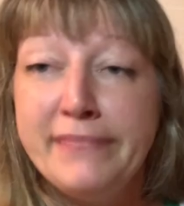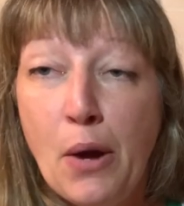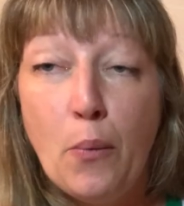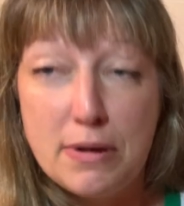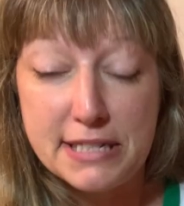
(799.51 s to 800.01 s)

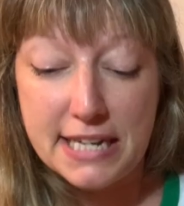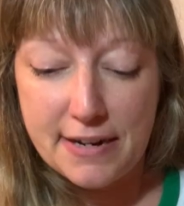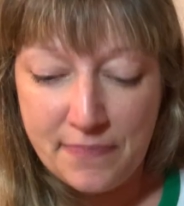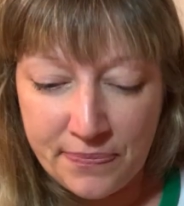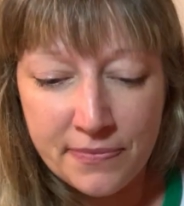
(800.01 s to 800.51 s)
We'll see.
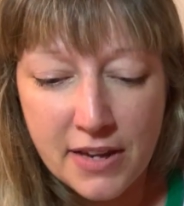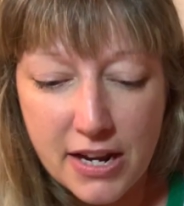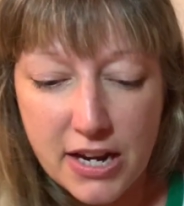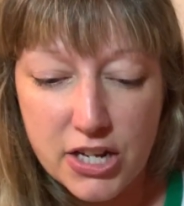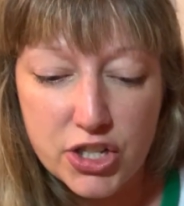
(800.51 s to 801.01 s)

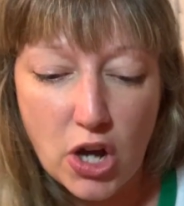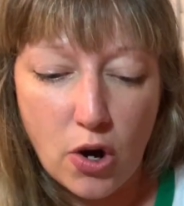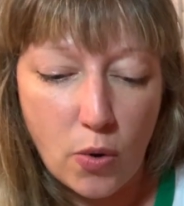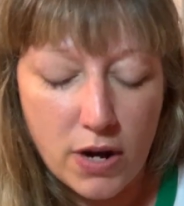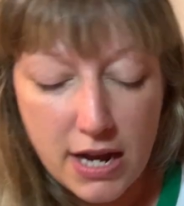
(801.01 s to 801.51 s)

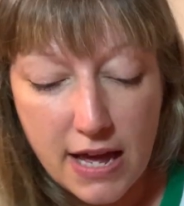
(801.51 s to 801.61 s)
So